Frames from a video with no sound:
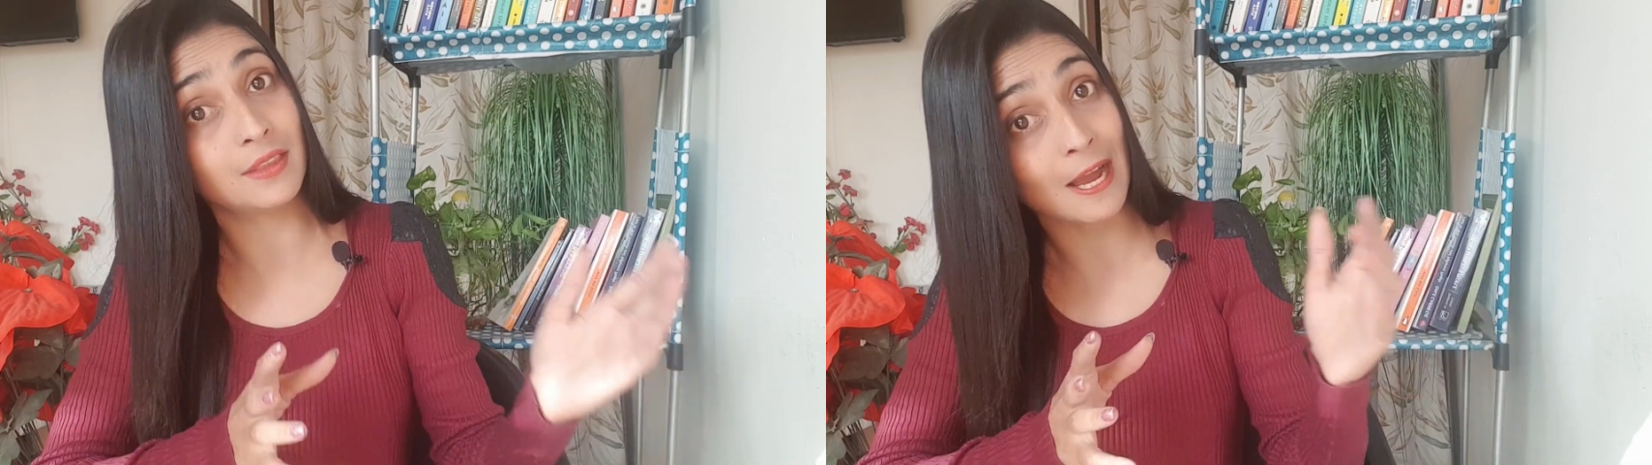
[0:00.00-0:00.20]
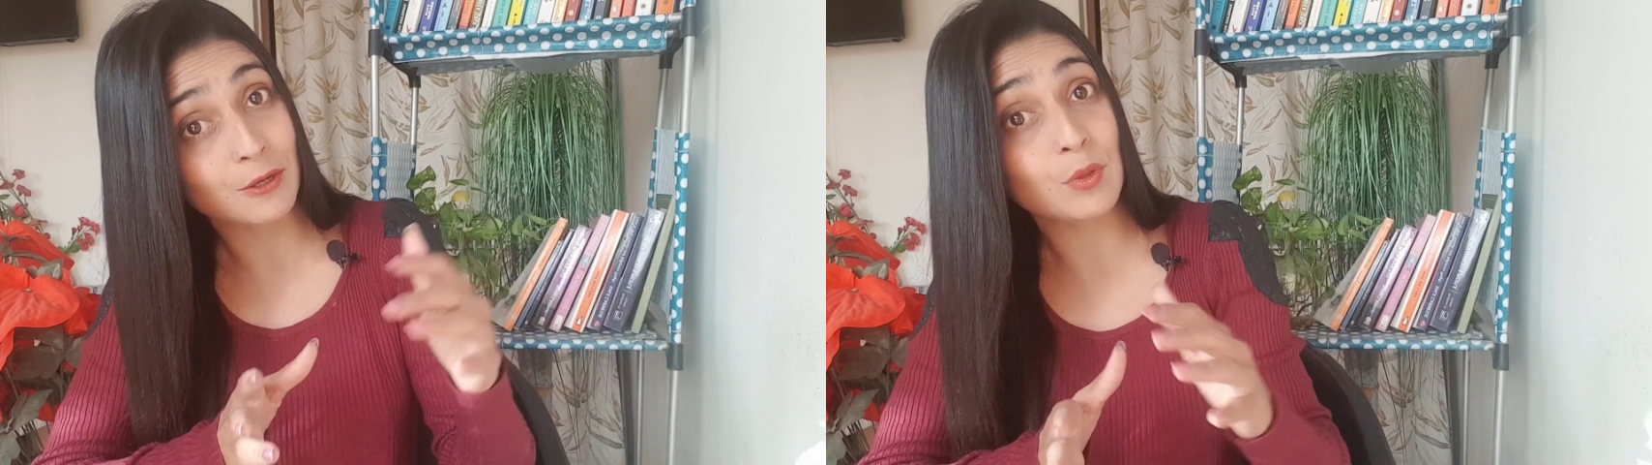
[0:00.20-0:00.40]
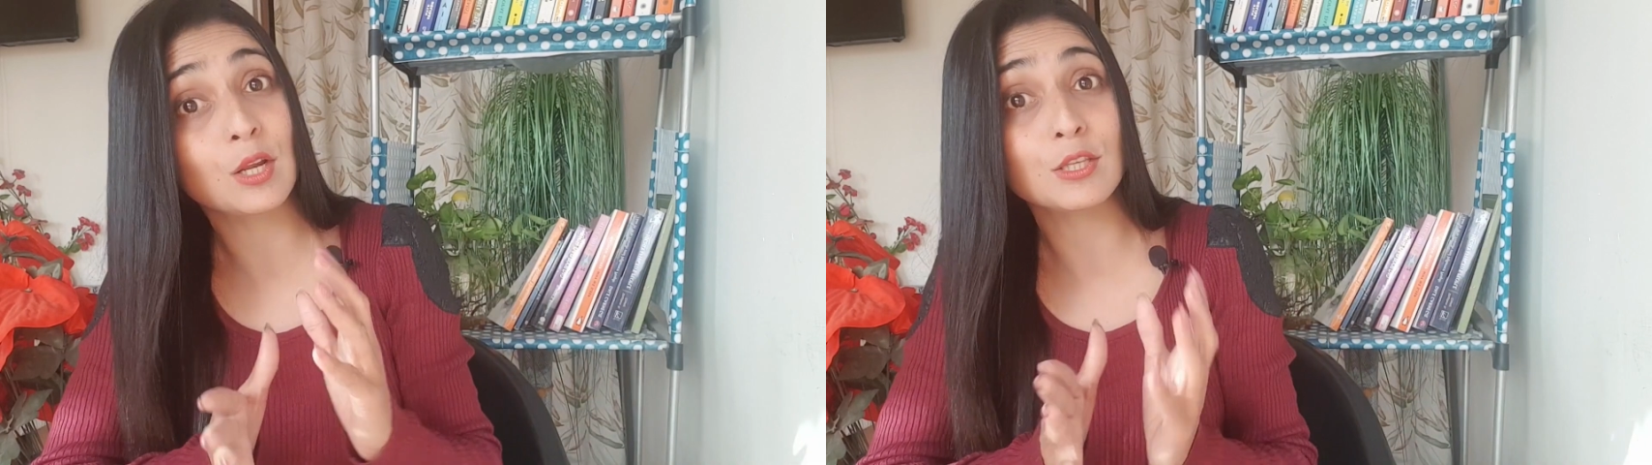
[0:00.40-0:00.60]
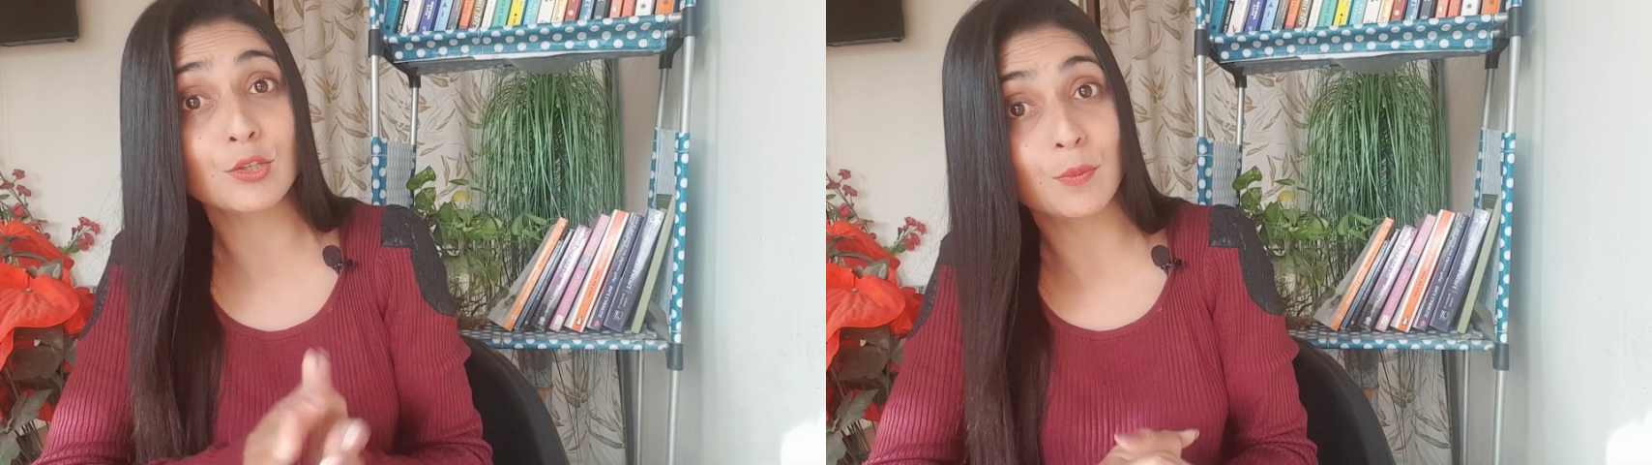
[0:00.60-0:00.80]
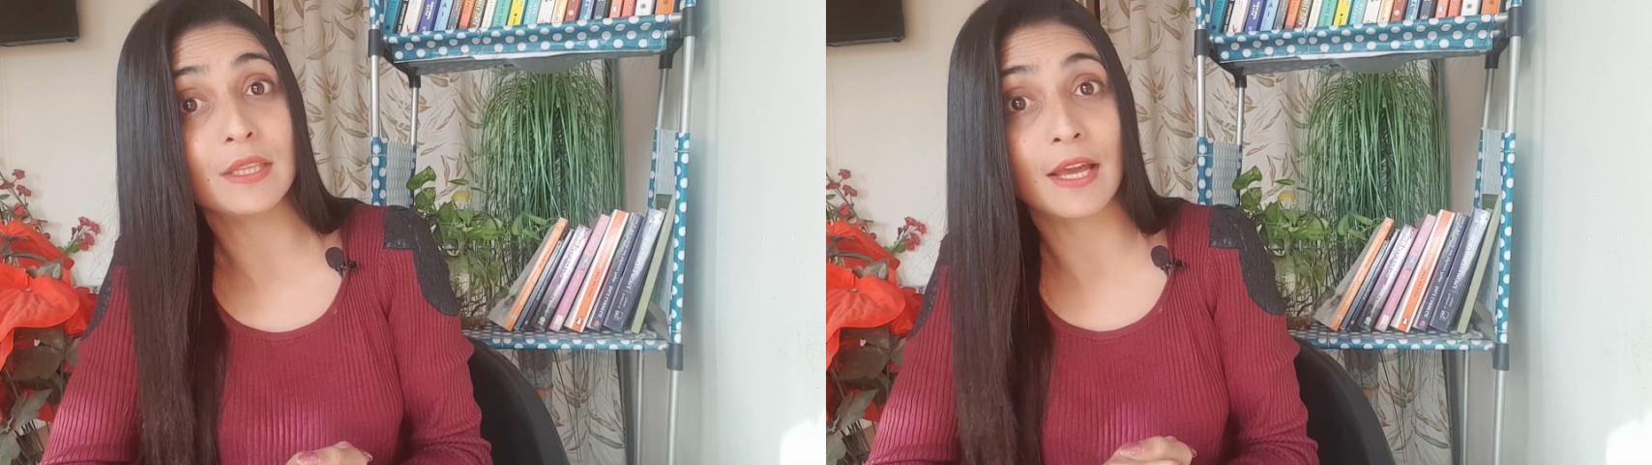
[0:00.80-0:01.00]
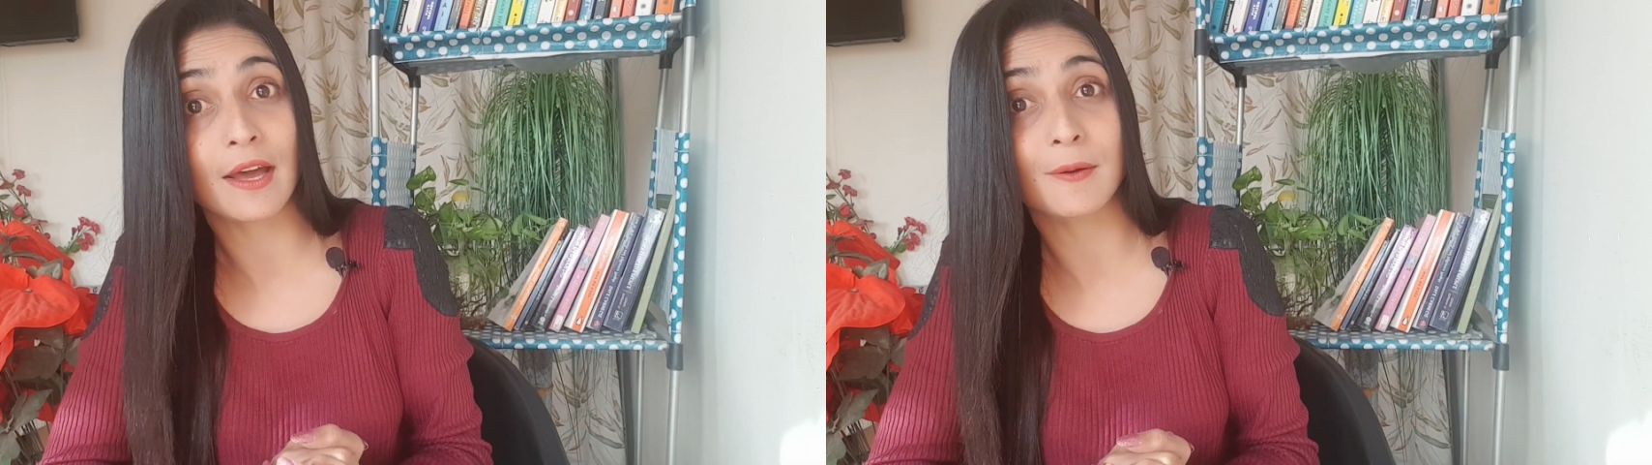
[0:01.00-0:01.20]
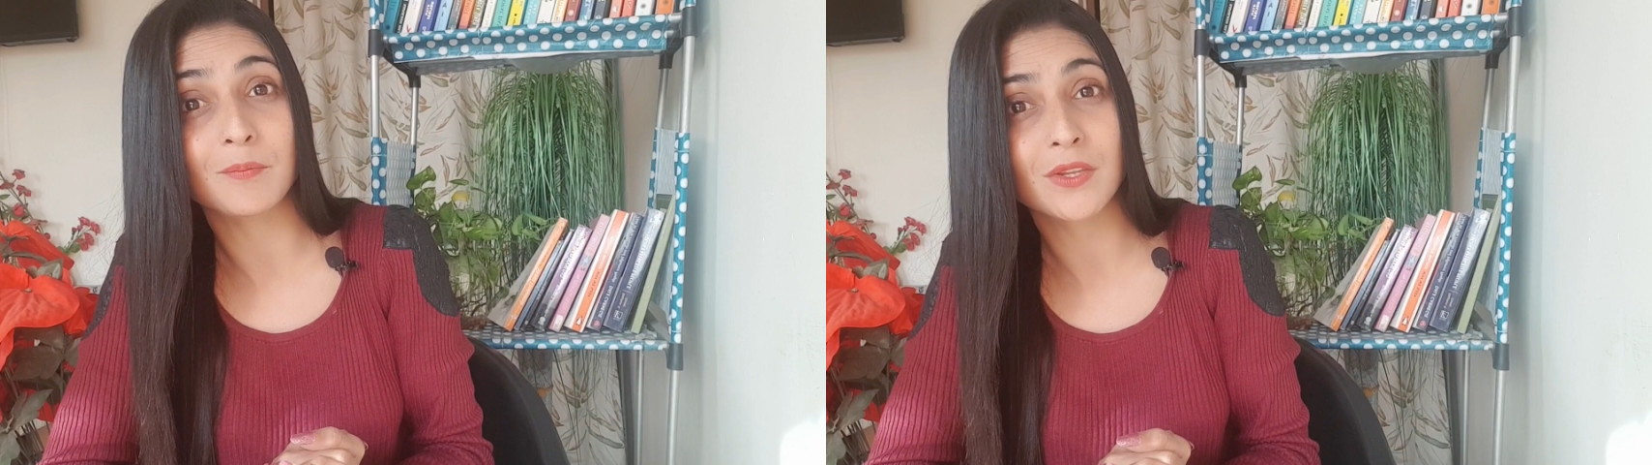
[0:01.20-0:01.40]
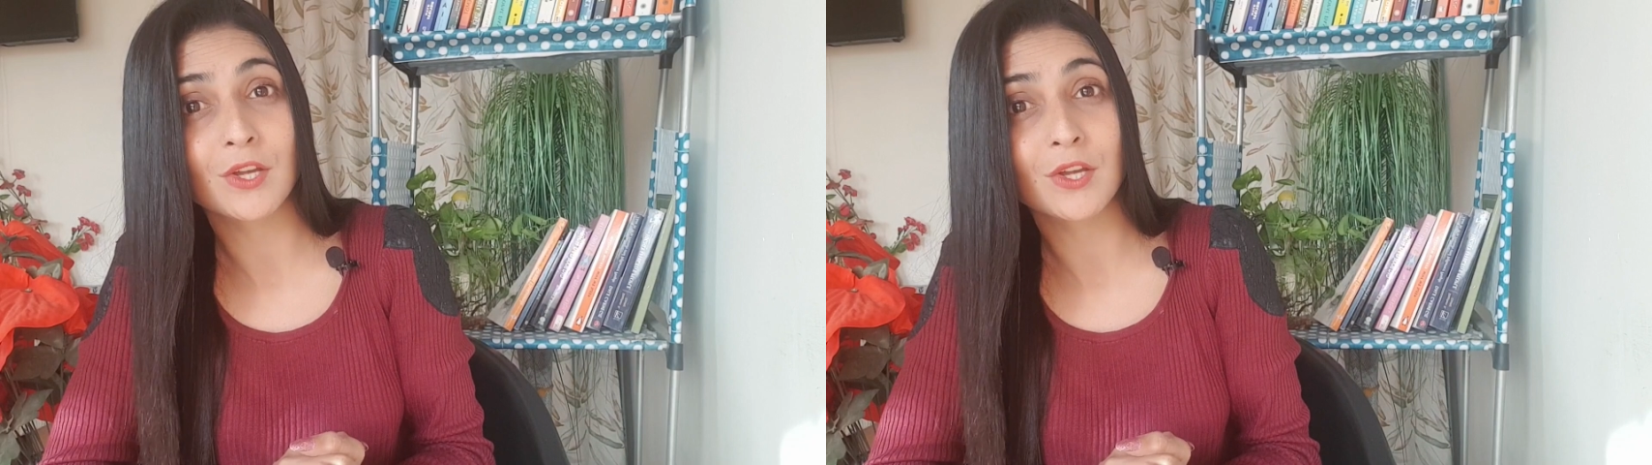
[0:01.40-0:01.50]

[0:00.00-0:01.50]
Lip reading: That will also be there.